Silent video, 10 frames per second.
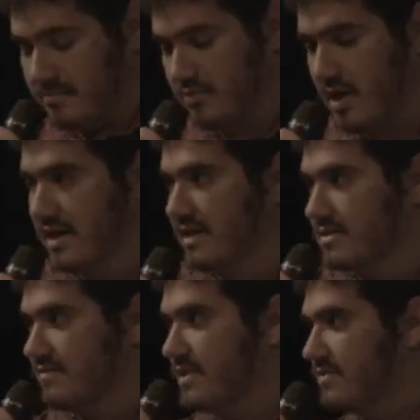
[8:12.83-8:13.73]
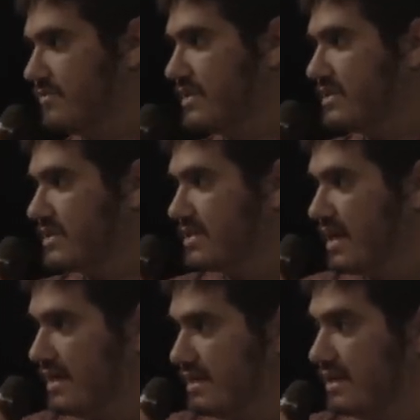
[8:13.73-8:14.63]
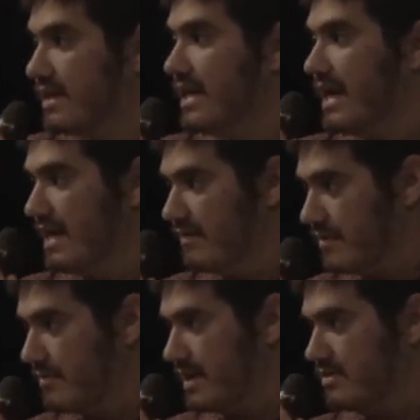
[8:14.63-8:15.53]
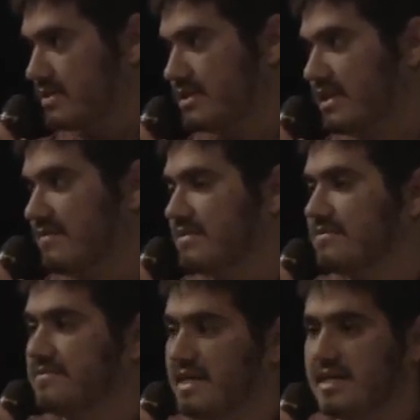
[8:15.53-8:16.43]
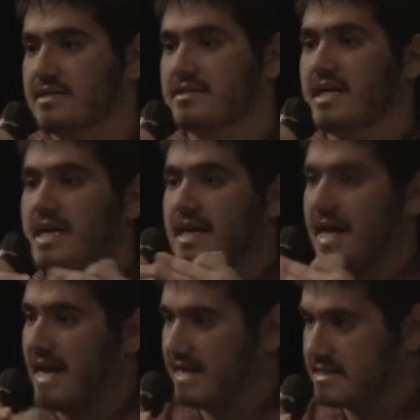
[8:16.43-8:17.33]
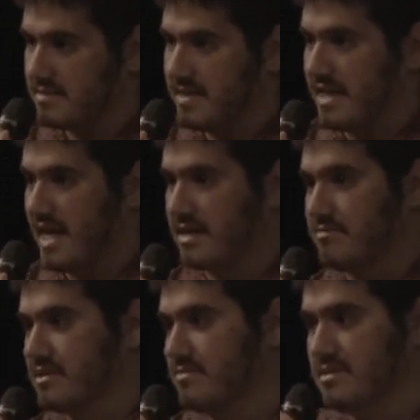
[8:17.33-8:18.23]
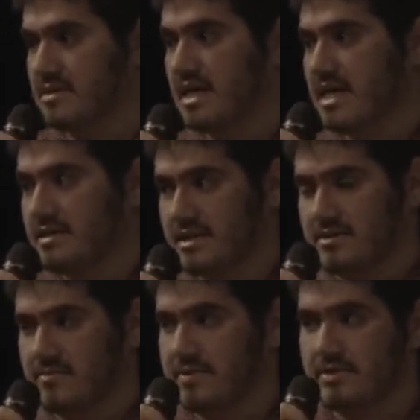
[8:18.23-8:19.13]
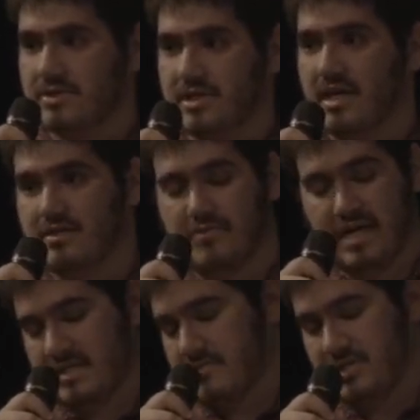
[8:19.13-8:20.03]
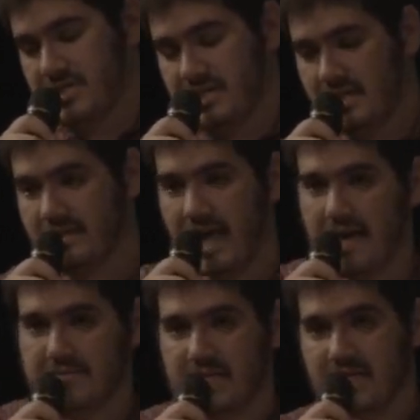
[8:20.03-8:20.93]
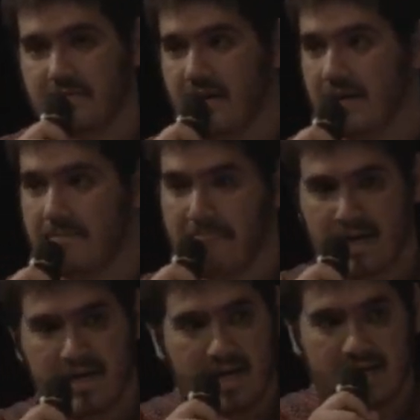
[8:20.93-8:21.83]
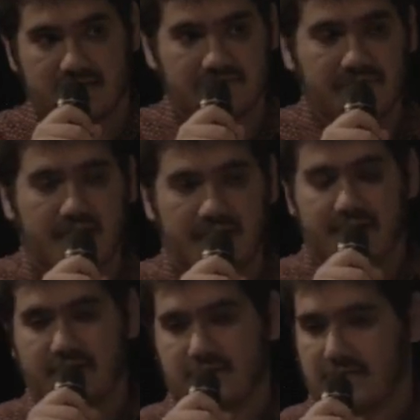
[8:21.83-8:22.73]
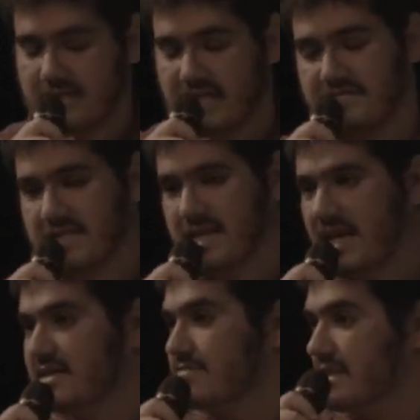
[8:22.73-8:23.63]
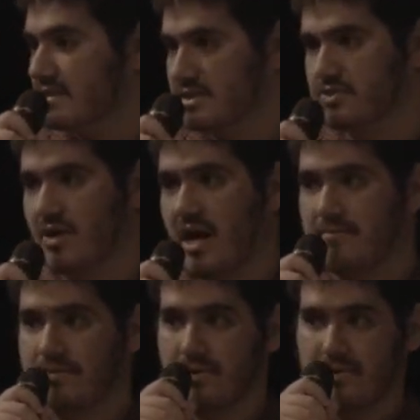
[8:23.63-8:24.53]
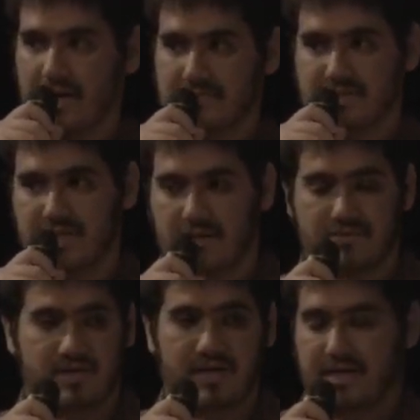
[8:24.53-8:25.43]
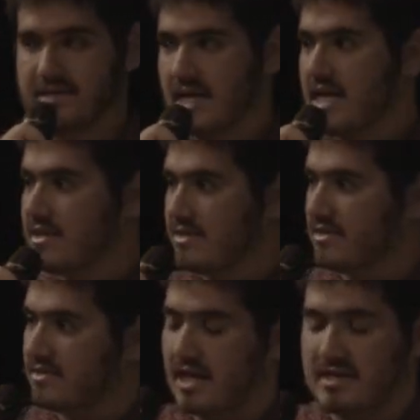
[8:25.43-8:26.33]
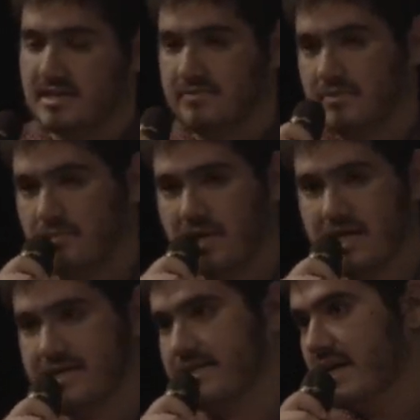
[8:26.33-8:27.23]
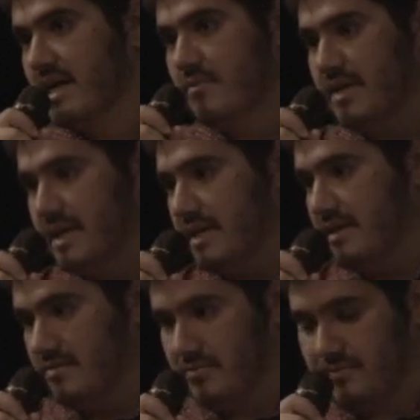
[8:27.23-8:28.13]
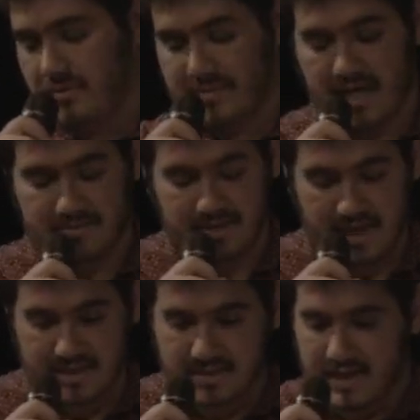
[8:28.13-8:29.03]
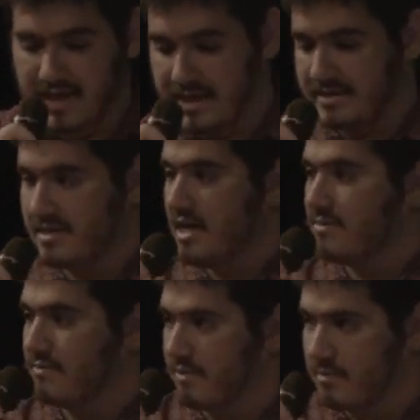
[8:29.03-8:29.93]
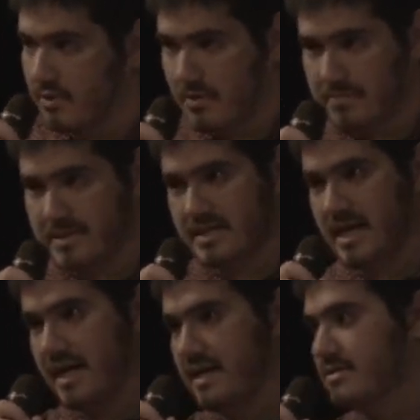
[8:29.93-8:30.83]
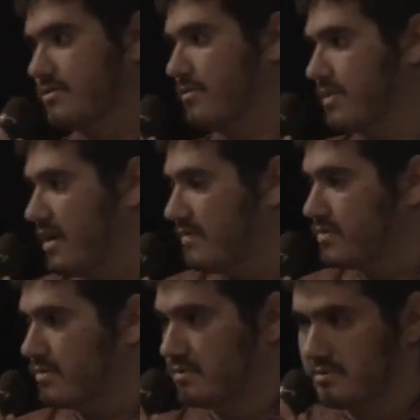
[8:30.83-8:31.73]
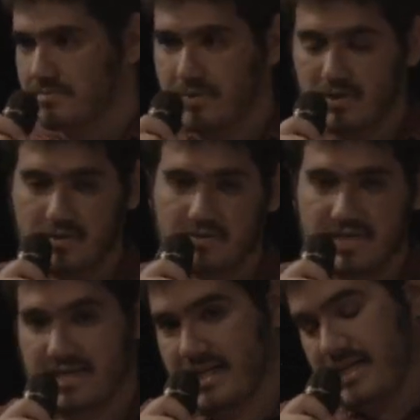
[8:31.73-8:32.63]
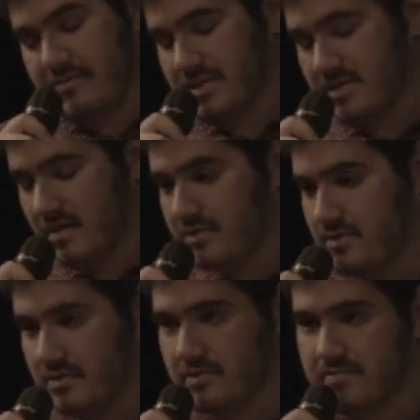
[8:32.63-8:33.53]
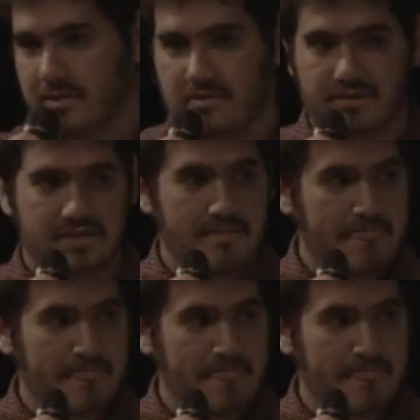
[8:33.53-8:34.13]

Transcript: products of this free society and everyone else is left to fend. It has to be an equitable distribution, otherwise it would just collapse anyway. And to finance these safety nets, potential job programs and job trainings, there are a lot of different ways. We can reform capital gains tax, reform corporate tax, corporate offshore loopholes, and anyone's offshore loopholes,